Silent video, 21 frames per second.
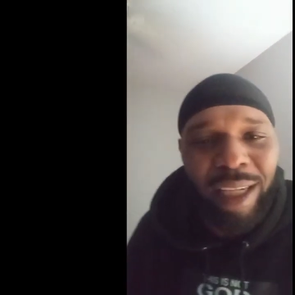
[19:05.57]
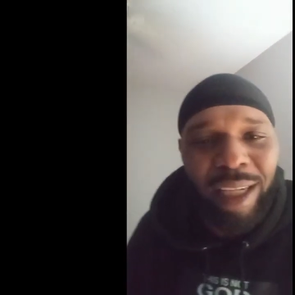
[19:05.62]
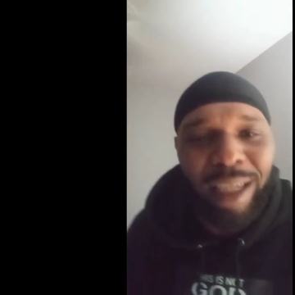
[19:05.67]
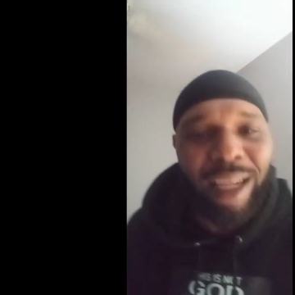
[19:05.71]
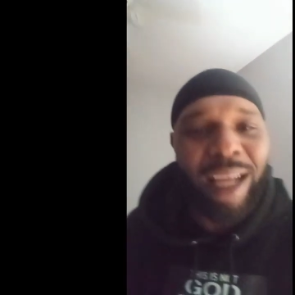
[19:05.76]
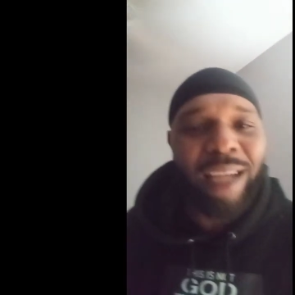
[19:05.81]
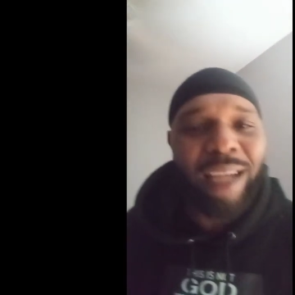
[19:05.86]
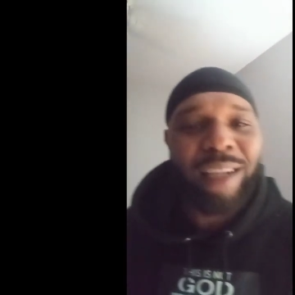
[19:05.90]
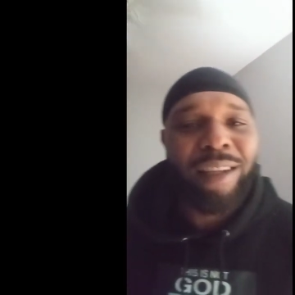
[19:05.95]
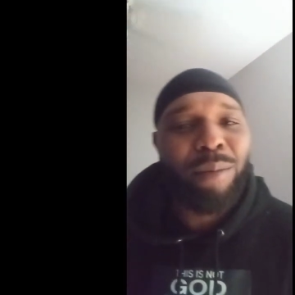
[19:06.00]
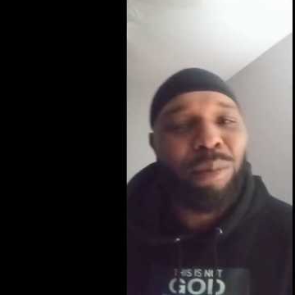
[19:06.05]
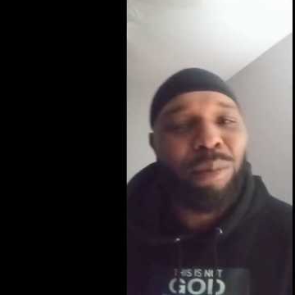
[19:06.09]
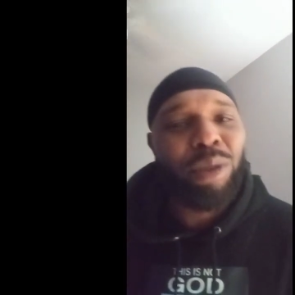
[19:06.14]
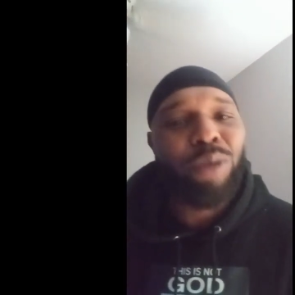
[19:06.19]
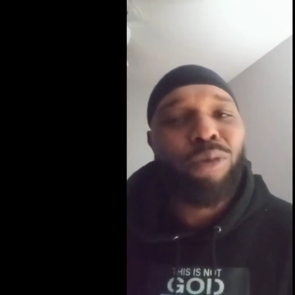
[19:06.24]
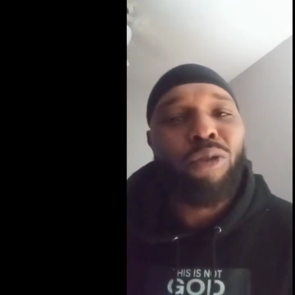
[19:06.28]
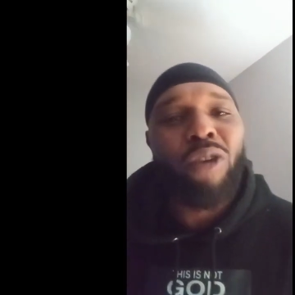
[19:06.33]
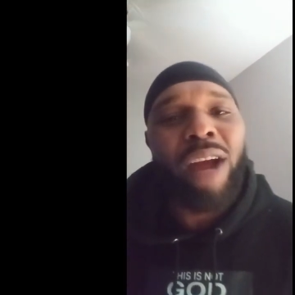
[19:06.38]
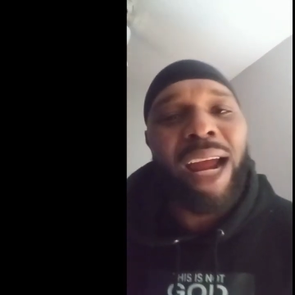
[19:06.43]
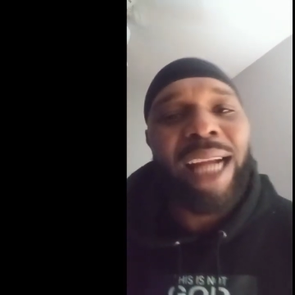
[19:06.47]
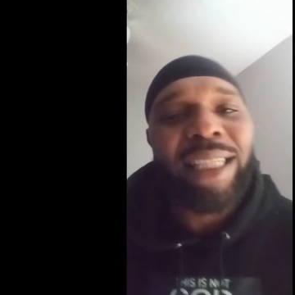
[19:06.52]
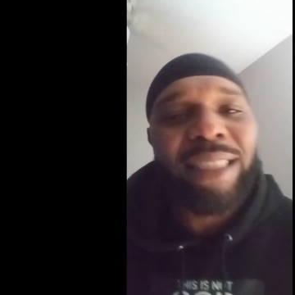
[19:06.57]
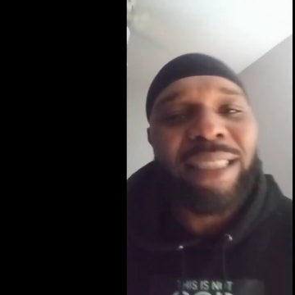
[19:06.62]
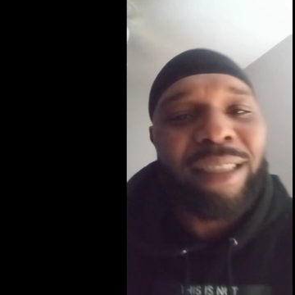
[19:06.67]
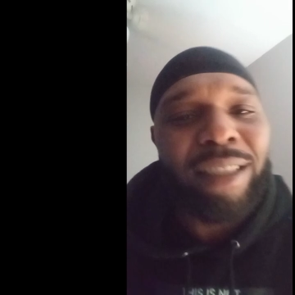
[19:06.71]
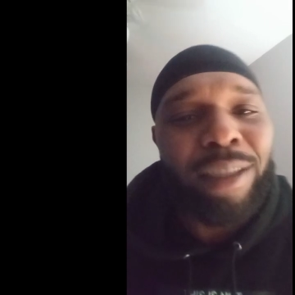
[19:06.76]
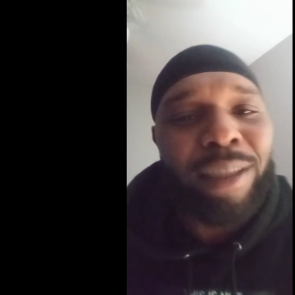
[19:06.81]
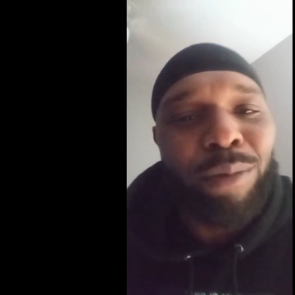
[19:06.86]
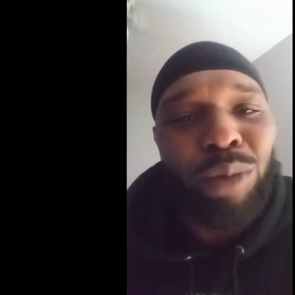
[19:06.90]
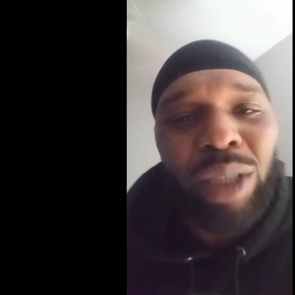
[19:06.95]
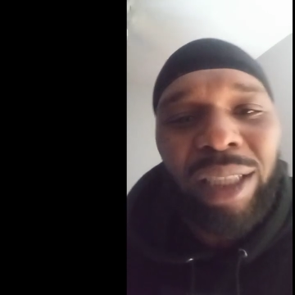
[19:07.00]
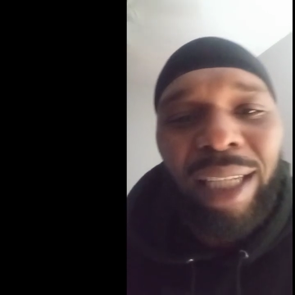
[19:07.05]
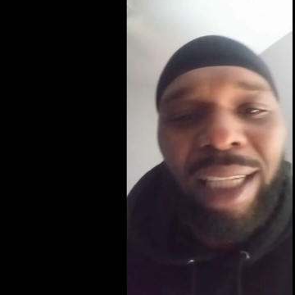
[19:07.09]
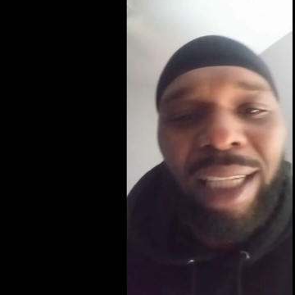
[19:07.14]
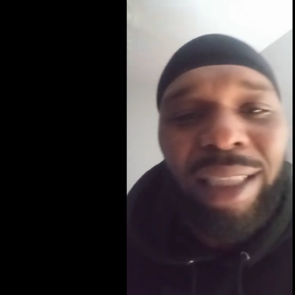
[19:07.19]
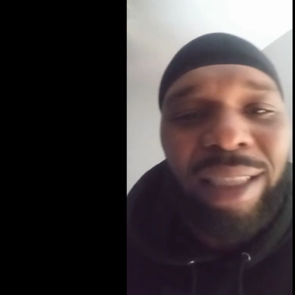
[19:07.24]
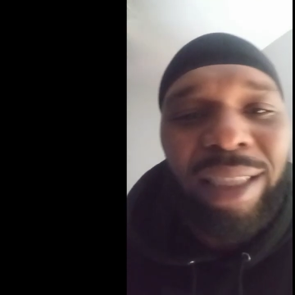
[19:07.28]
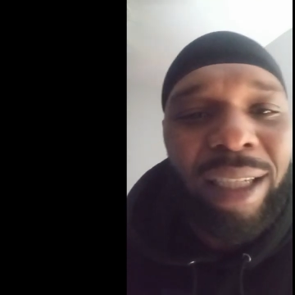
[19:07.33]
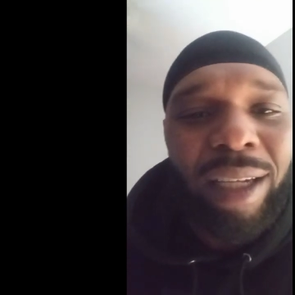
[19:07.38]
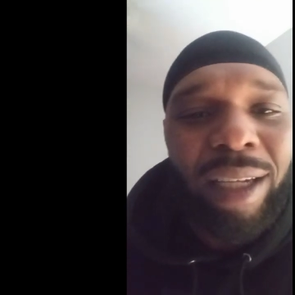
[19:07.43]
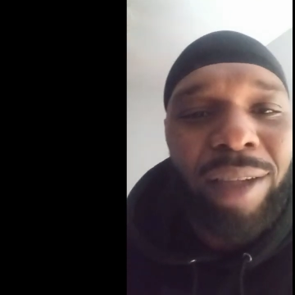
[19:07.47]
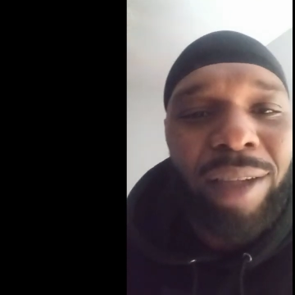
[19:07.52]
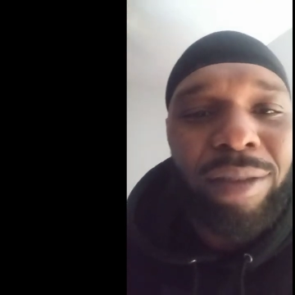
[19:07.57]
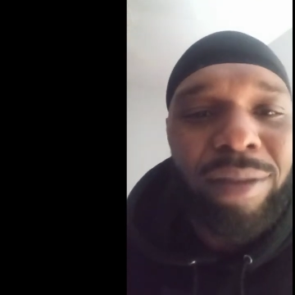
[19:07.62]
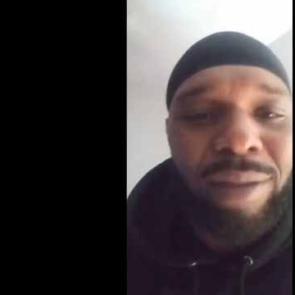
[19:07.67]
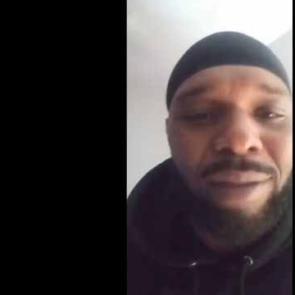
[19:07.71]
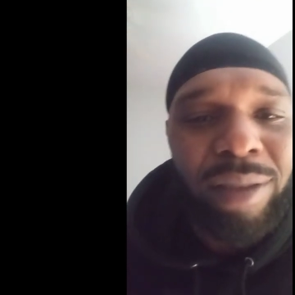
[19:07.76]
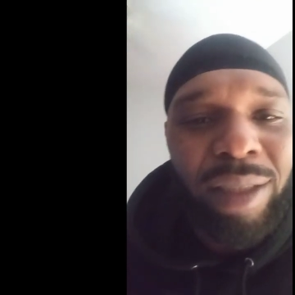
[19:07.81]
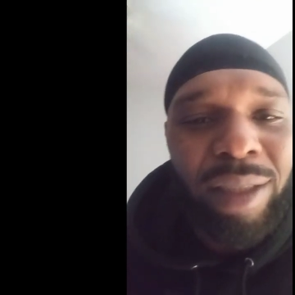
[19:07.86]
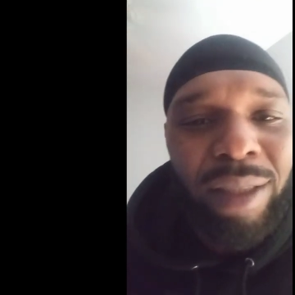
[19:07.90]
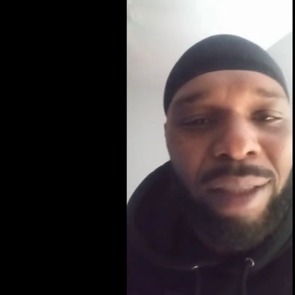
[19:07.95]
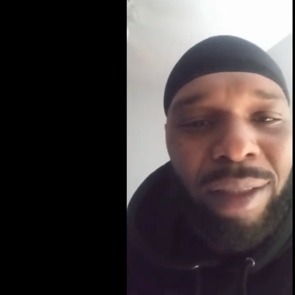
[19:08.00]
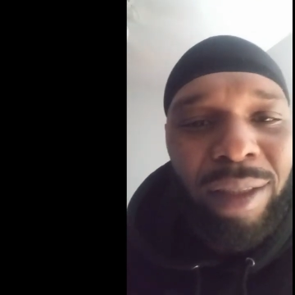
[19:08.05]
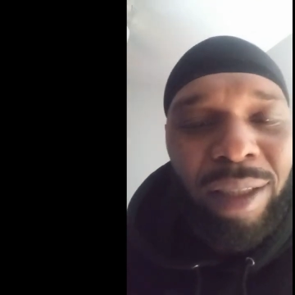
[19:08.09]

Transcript: They're not coming righteously with their channel.